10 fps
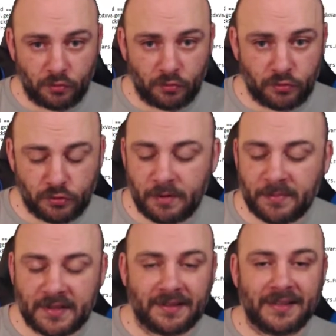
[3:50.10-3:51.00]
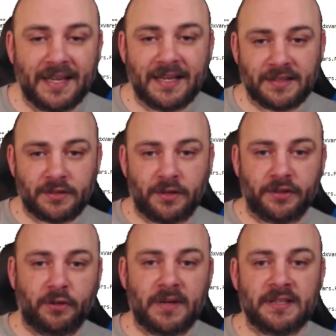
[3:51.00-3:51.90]
script delay is on the
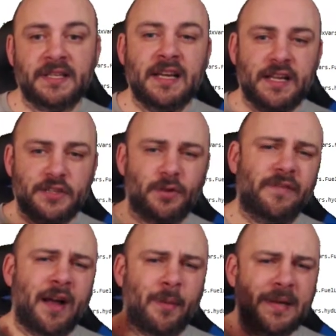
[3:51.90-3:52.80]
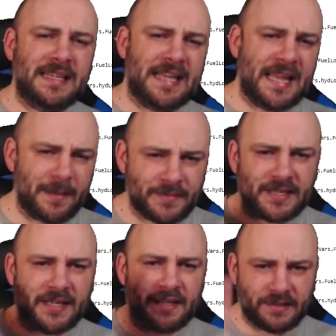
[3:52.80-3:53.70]
quest. It's sort of how many game
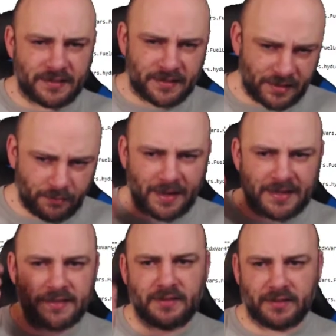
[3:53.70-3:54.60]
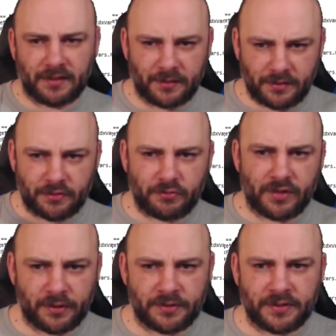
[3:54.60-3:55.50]
seconds it waits until it
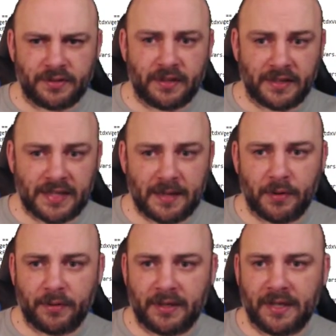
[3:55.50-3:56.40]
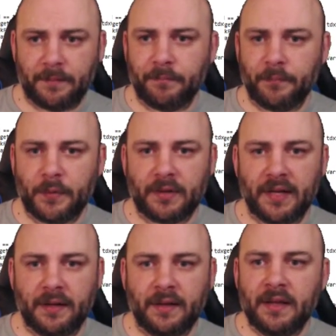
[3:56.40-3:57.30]
triggers a game mode again.
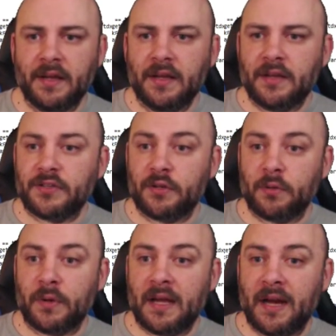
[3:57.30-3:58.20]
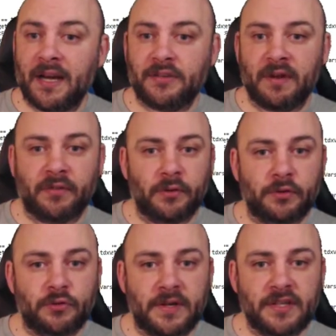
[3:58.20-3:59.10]
Okay, so I travel.
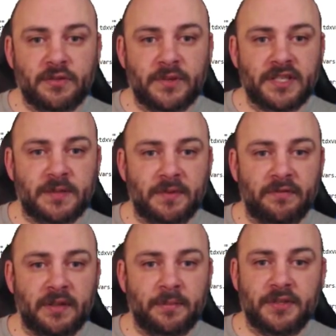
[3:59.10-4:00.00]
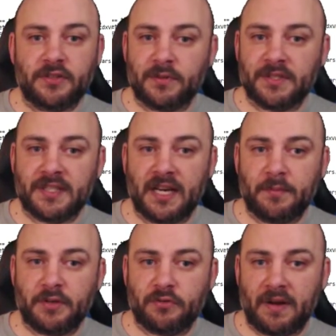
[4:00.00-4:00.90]
Train switch has been flipped, so it's time
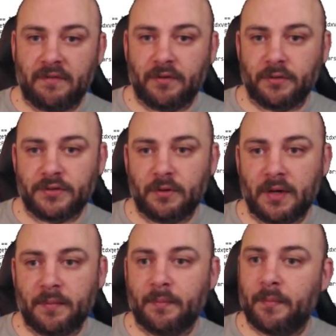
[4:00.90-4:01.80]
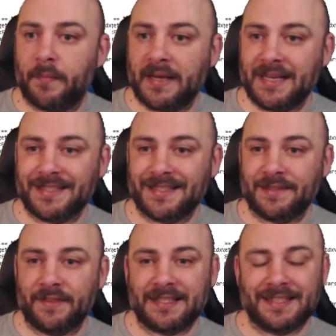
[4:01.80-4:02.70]
to travel. So my guess is if
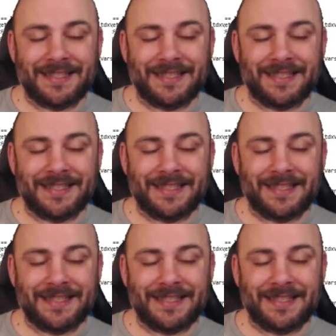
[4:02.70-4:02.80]
that's a